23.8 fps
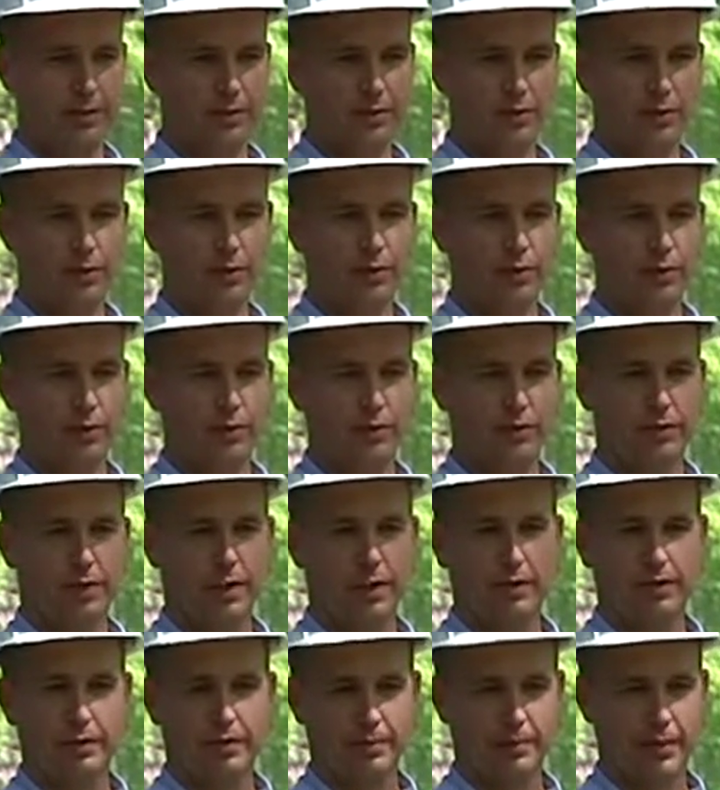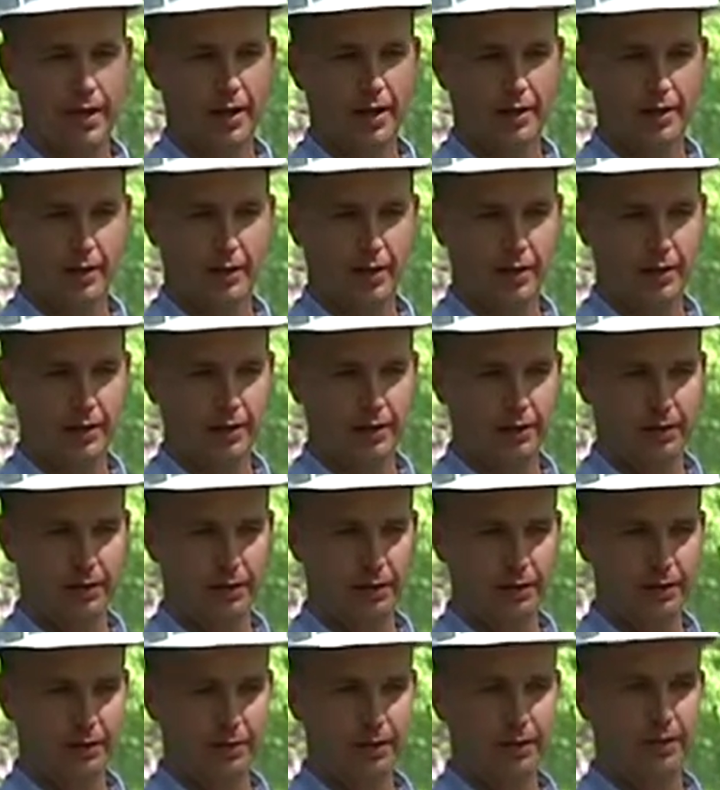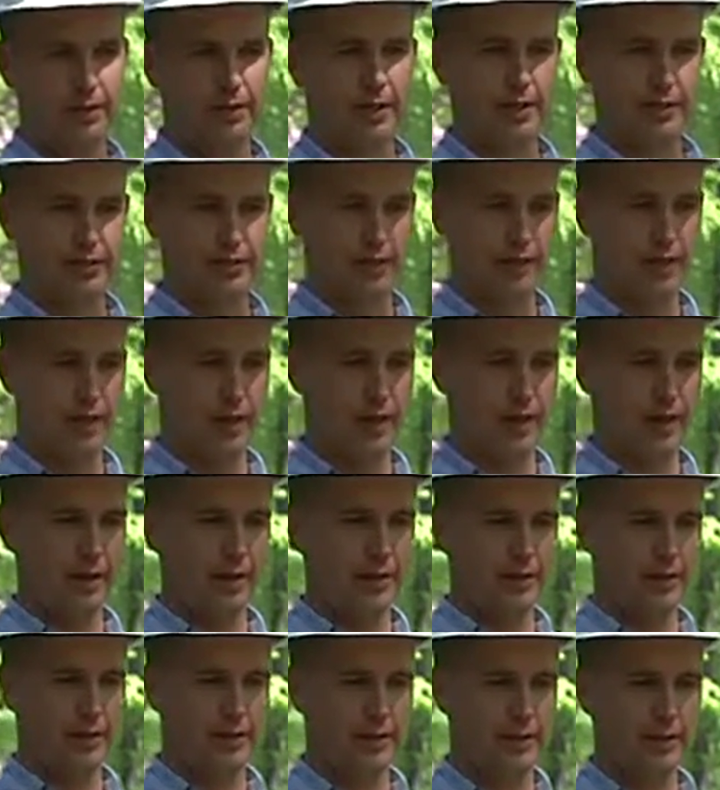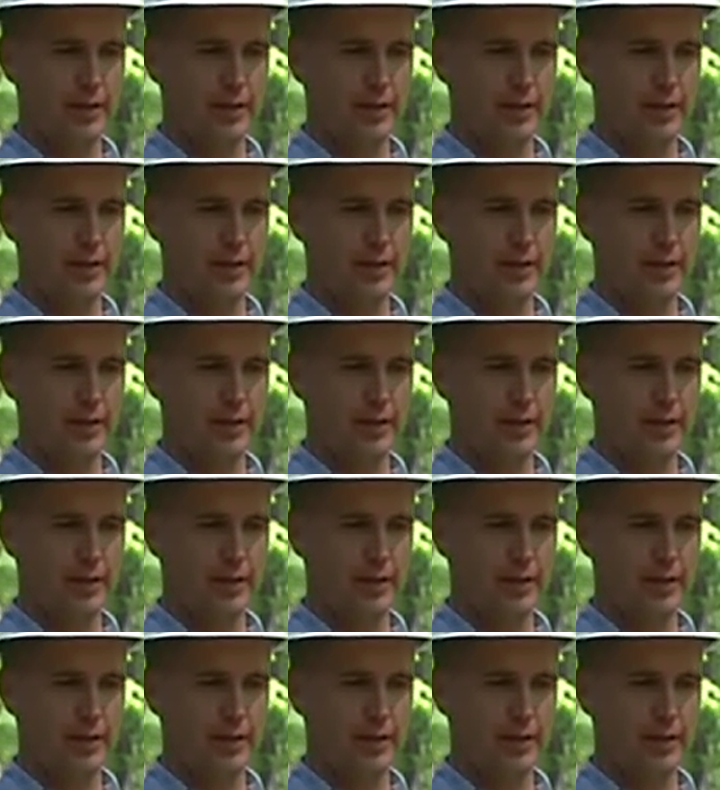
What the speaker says: we've talked about a lot of the disadvantages.